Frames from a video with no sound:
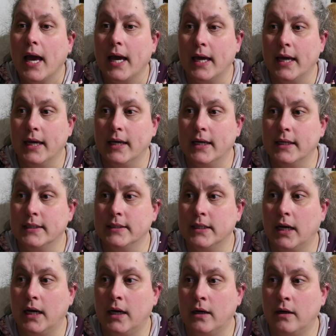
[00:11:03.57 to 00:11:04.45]

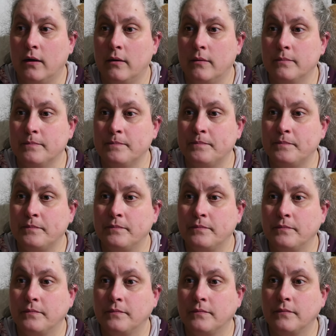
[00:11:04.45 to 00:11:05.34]
And um,
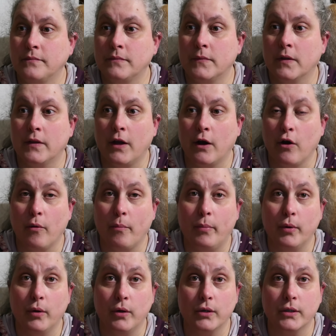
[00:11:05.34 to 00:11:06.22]
there are
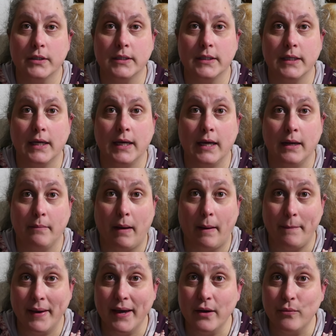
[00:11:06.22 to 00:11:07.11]
books in
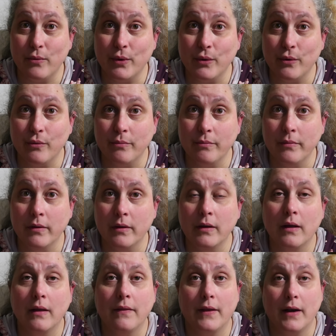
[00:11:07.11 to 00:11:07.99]
my bedroom
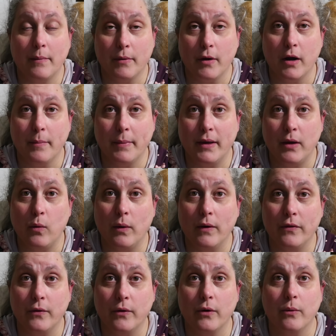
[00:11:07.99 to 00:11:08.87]
that I'm going to be
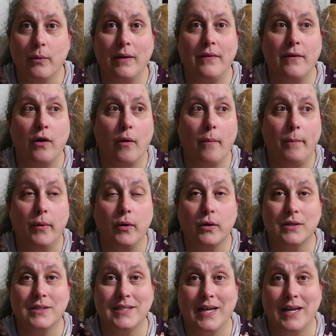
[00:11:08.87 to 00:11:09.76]
going through. And there are
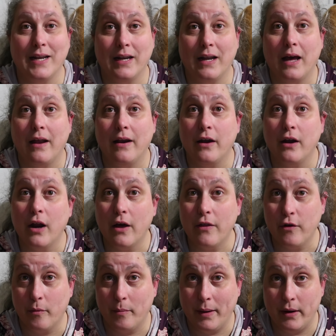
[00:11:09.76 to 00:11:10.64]
books in
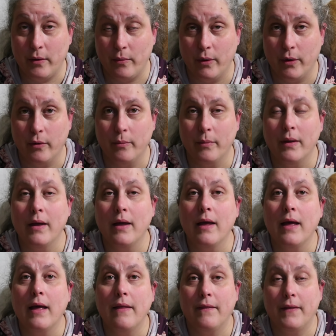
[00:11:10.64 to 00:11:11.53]
another bedroom
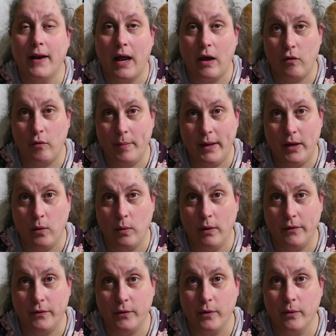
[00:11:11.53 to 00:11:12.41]
that I will be
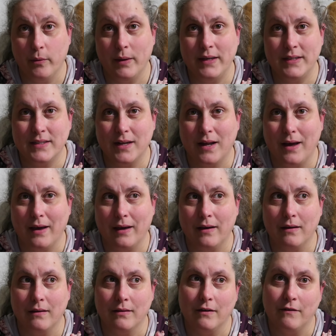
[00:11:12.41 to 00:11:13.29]
going through. It's
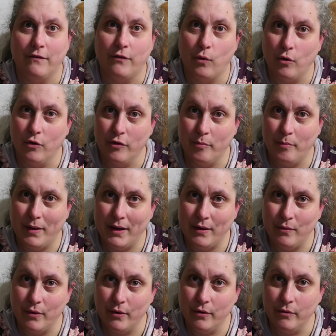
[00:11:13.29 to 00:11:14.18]
like the fourth
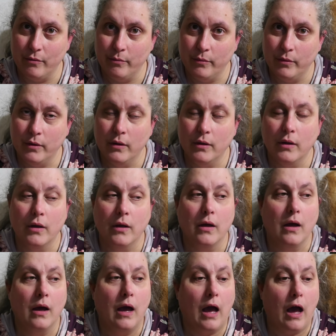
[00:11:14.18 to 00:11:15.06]
bedroom
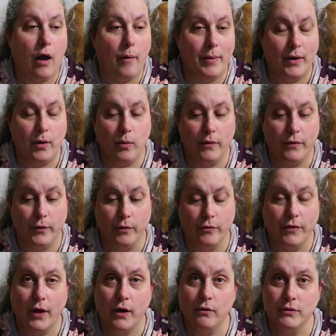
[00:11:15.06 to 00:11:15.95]
I'll be going
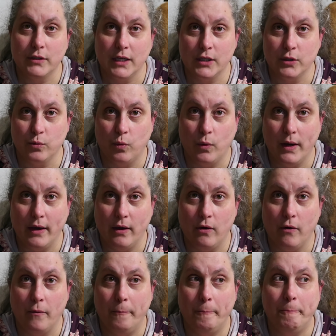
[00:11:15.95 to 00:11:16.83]
through those as
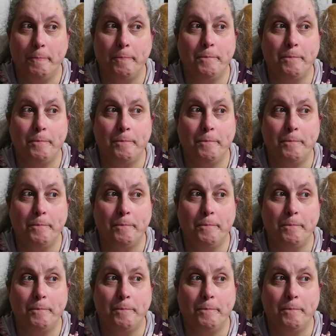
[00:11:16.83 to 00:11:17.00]
well.